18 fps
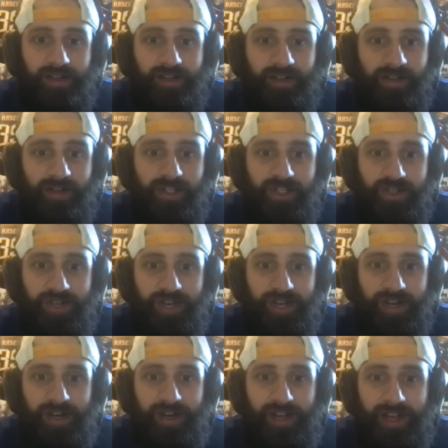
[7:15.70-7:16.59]

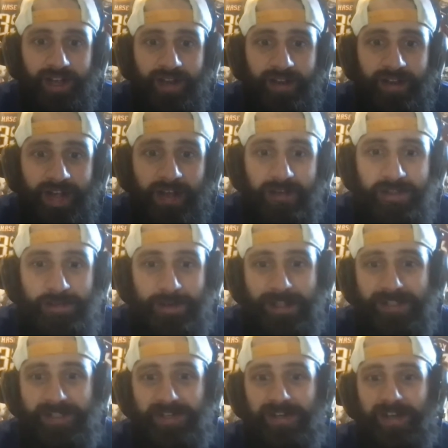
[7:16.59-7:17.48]
Drieger and now
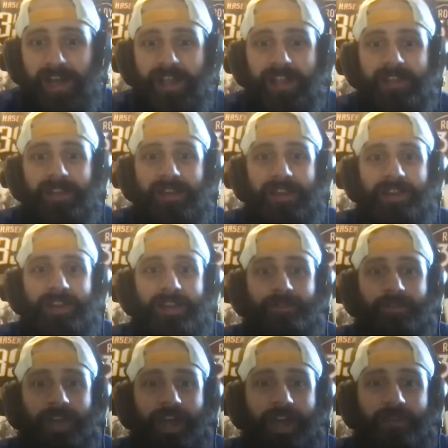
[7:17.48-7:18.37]
Spencer Knight,
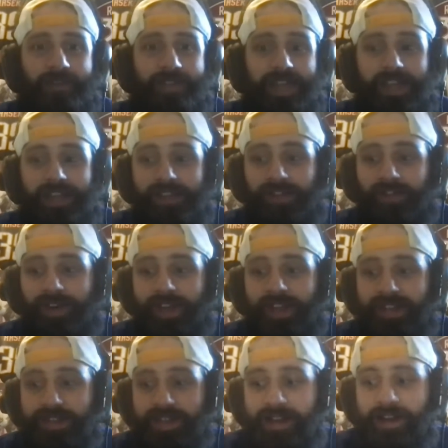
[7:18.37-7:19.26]
they've kind of taken the
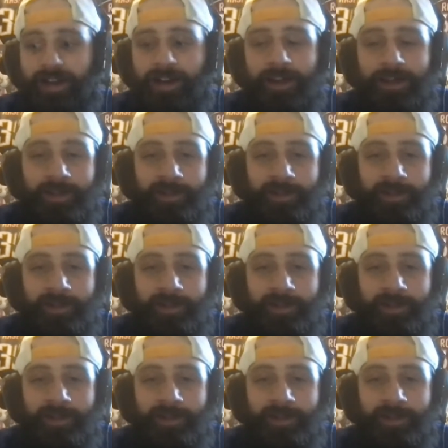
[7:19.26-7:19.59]
reins there.